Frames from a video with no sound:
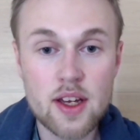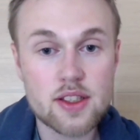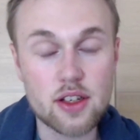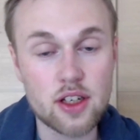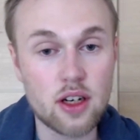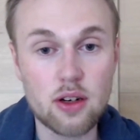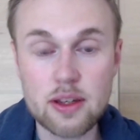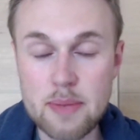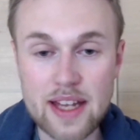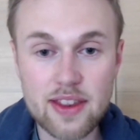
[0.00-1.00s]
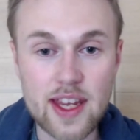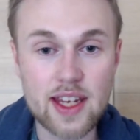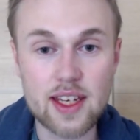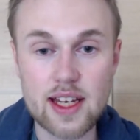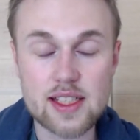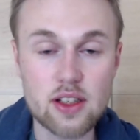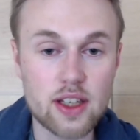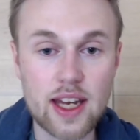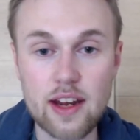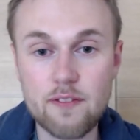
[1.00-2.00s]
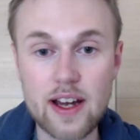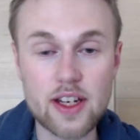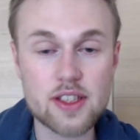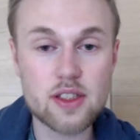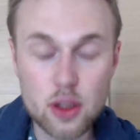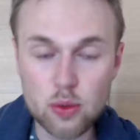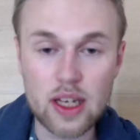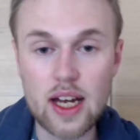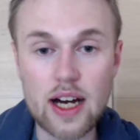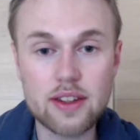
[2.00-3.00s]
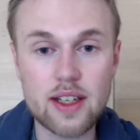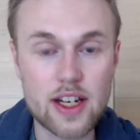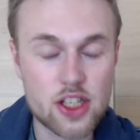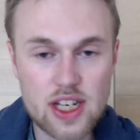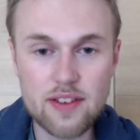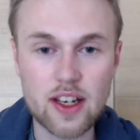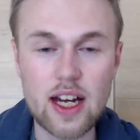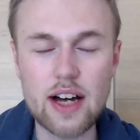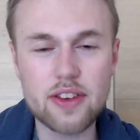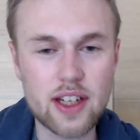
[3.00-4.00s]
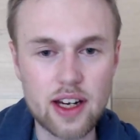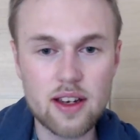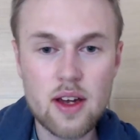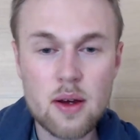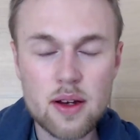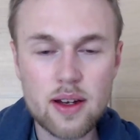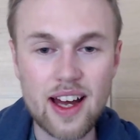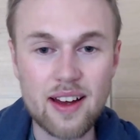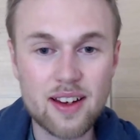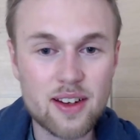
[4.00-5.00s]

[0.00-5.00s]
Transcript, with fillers: so you know what men think is okay if I just do a lot and I achieve a lot and I uh,